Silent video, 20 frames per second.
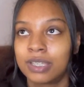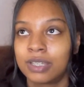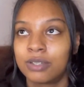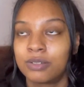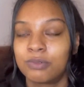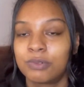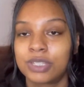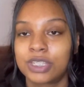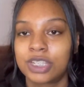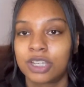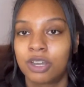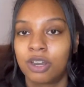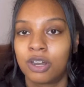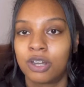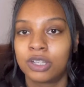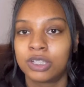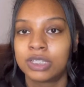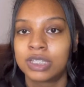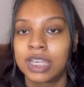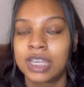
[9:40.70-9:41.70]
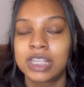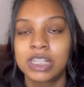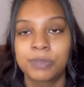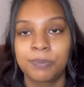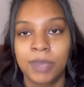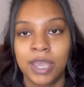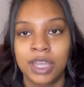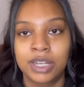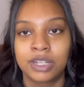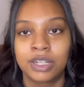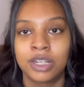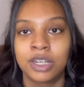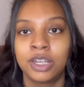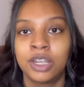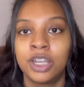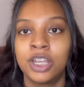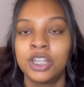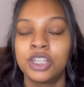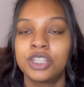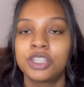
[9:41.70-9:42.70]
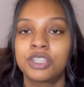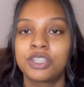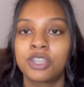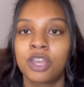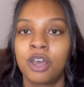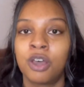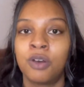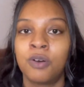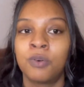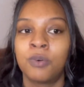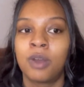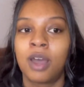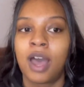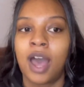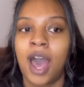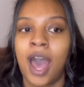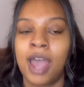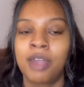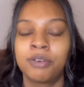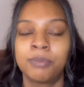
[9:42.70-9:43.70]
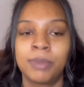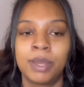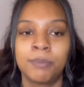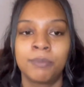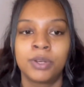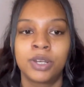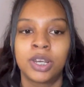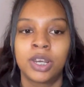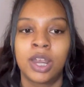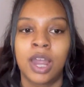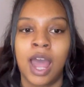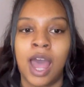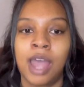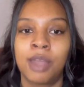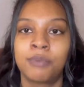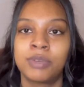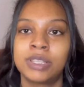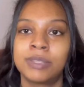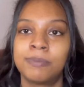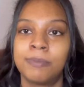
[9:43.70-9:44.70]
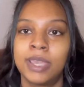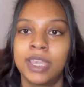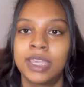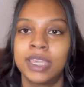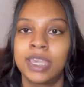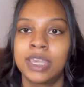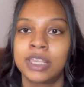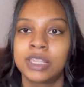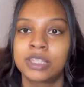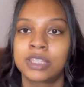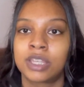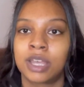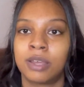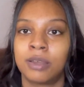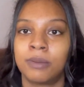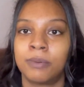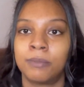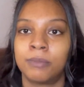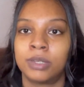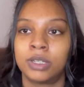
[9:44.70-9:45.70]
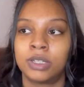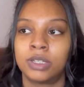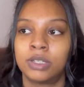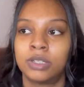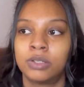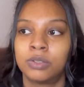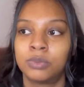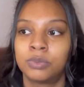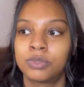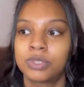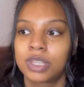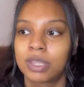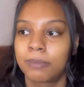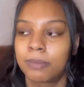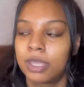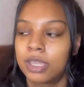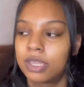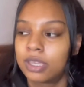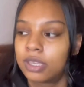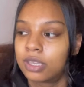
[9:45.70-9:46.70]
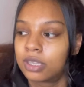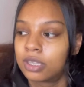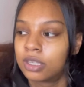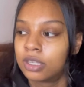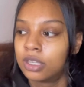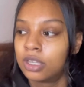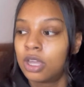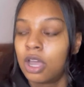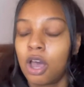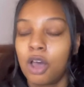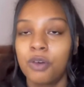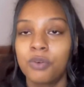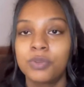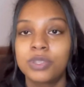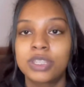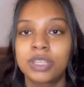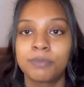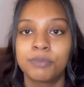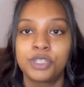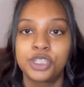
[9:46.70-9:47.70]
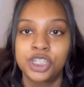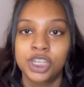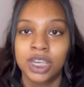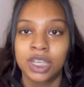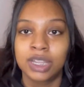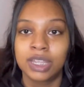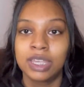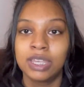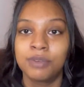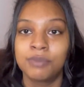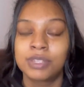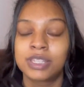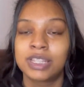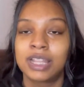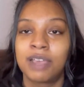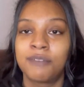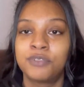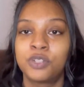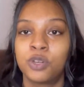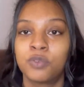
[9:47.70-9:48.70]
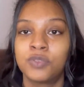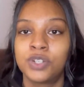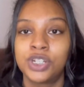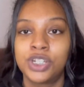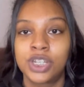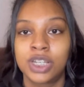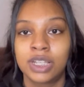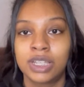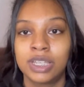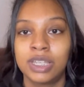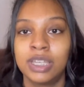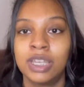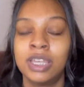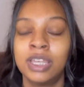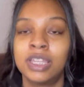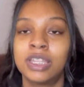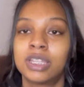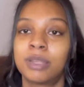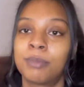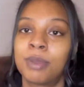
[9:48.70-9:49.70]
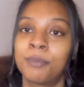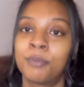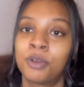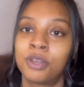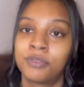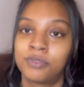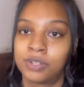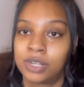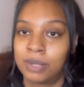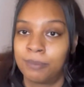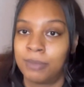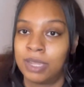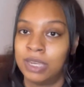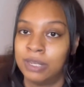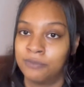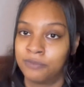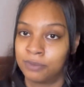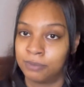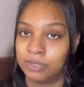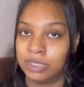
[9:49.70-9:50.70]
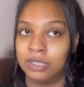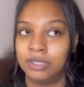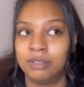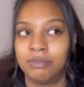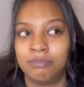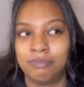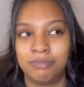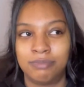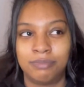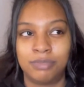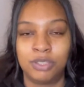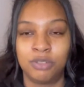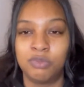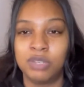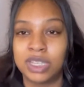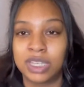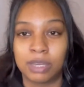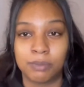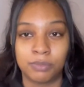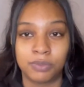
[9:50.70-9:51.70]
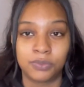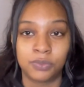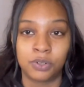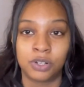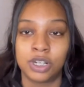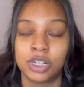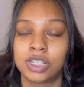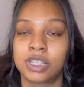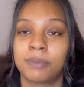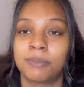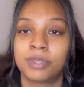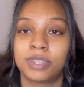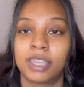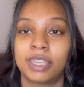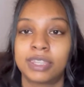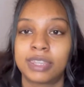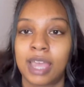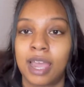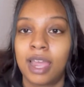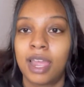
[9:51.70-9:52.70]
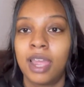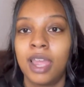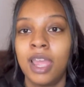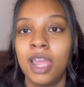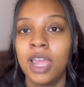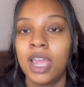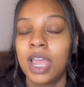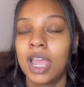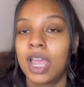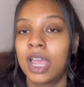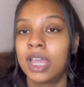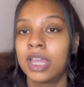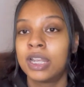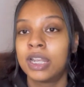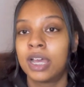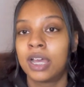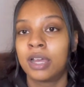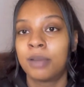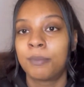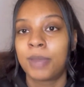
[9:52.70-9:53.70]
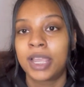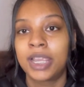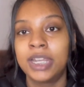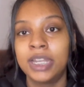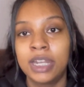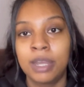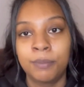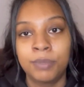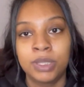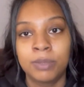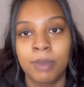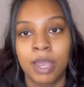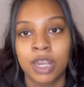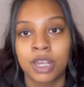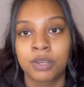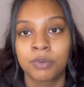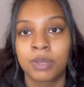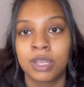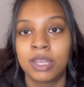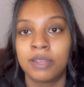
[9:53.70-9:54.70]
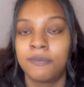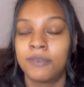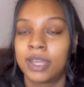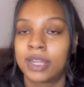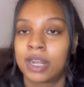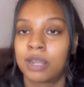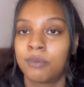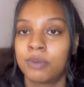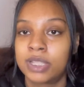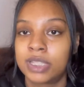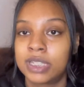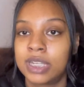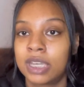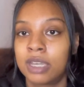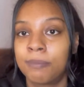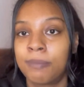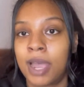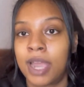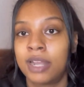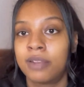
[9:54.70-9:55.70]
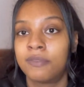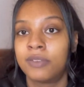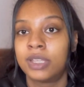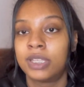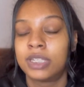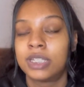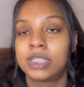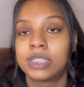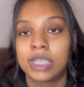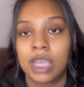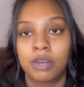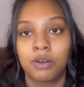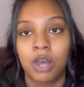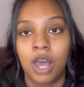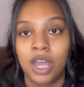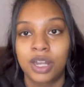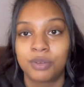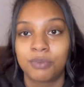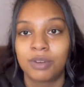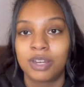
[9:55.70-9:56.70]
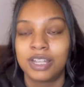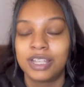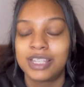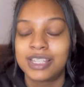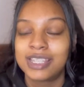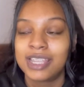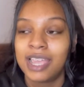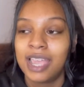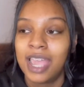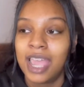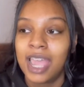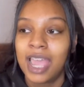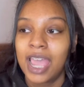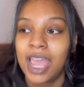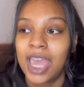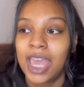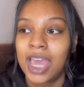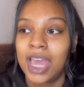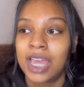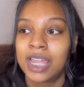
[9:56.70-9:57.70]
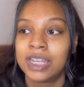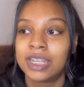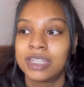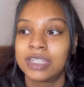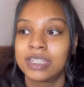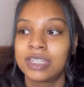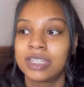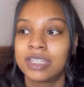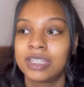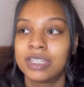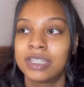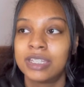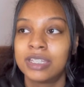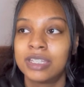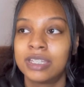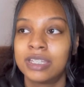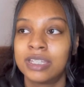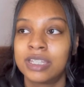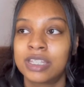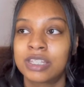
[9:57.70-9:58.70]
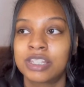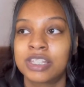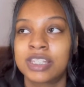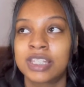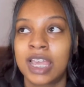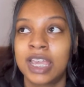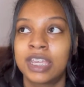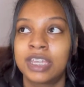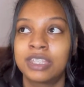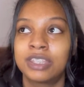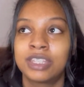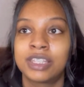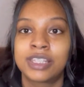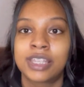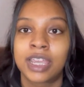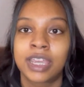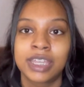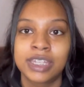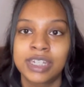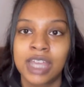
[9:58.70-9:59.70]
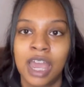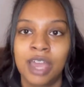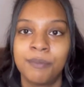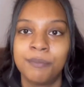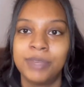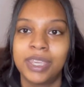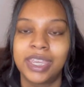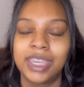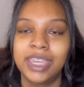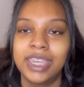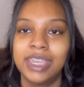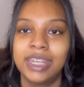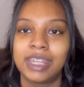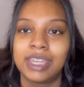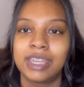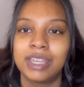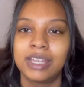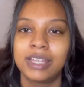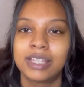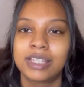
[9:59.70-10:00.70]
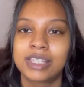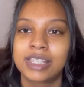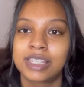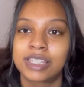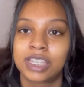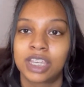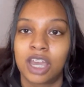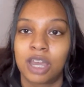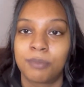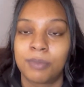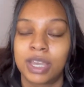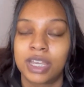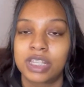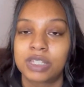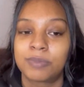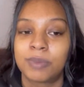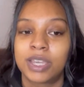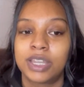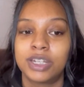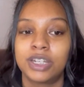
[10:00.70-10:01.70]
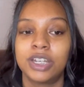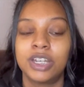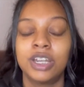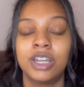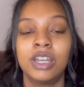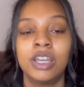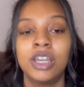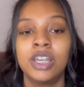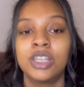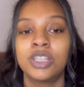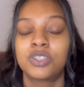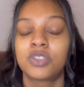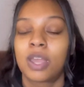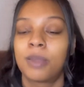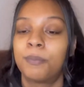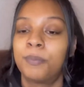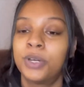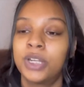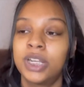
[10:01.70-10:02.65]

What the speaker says: what's it called? Expander. So I remember I was making some, what was I making? Oh, some chili. It was leftover chili that my boyfriend had made for me the weekend before or something like that. And I heated it up in the microwave, and I went to take a bite of it to see how hot it was. and this is like the second time me eating since I got my expander. So I put